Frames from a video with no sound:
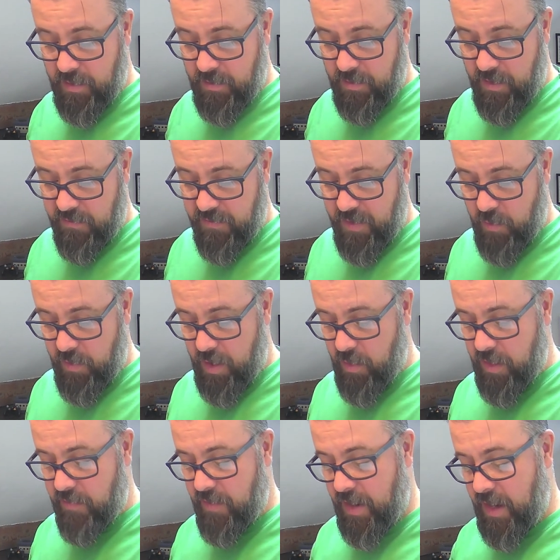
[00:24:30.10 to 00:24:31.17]
found out
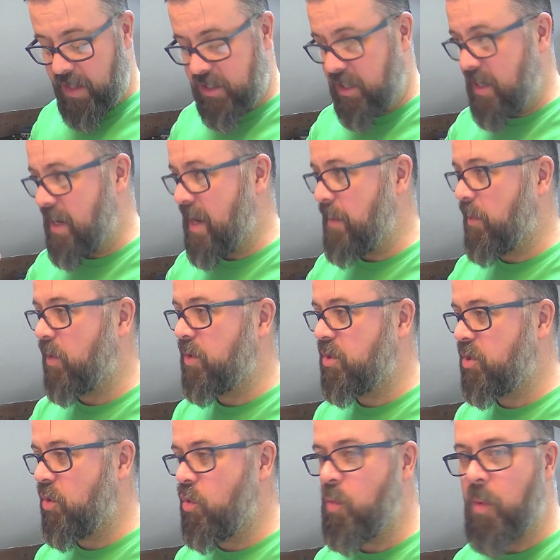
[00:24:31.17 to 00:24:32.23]
that if I actually enable the
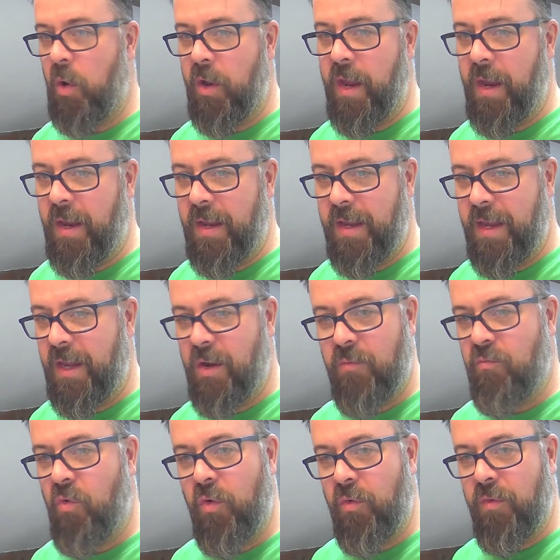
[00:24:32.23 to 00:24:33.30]
tube on it, it
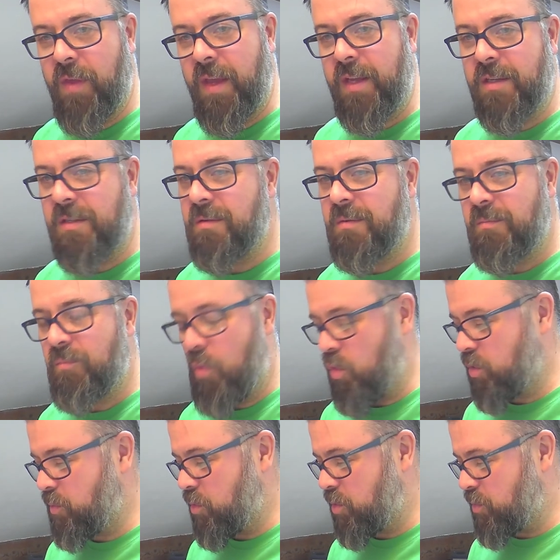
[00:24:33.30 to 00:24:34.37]
can run things
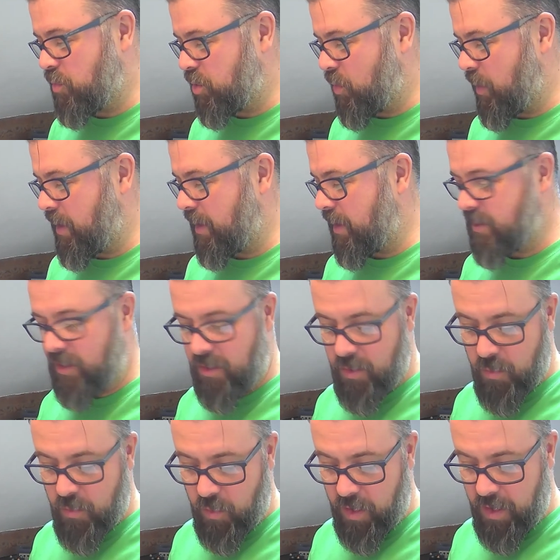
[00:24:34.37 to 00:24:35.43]
much quicker.
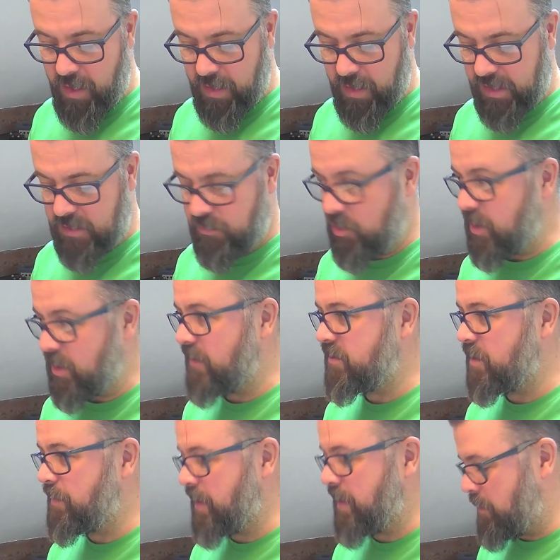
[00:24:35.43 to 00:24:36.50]
So I suppose it gives
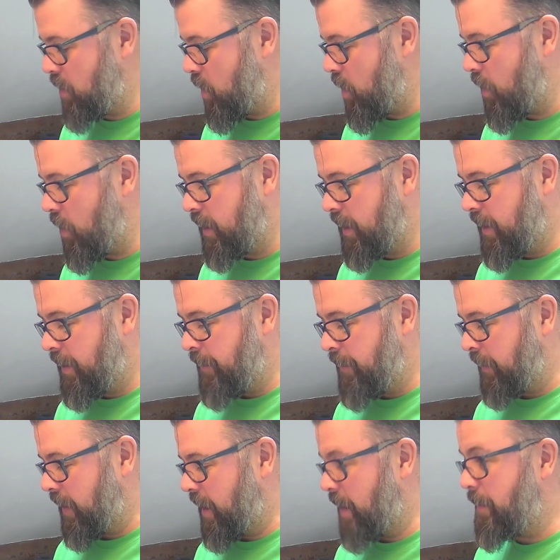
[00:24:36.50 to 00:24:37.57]
you a bit more
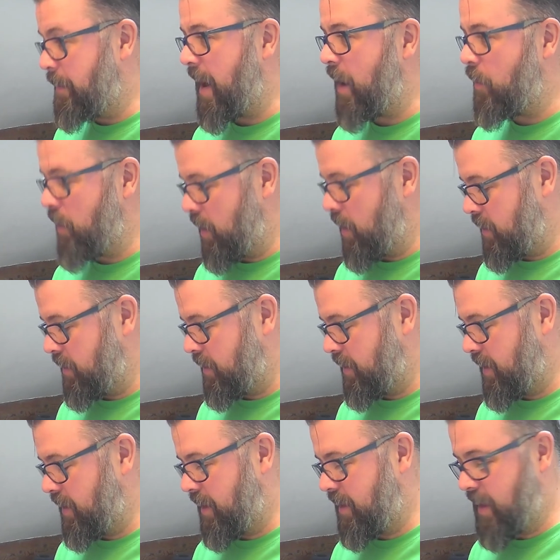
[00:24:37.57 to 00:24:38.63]
power
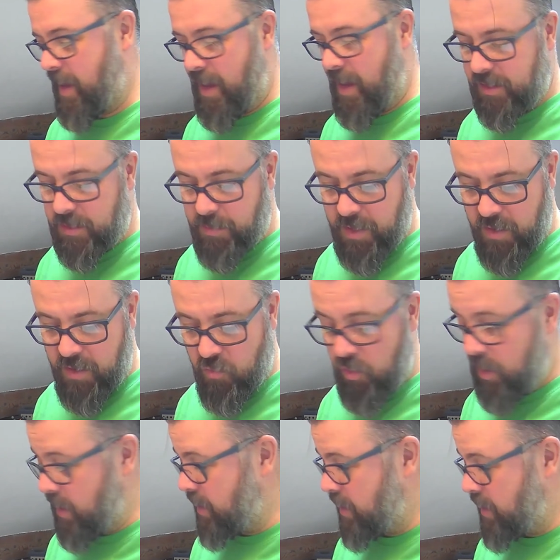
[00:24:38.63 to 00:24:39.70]
there to be running,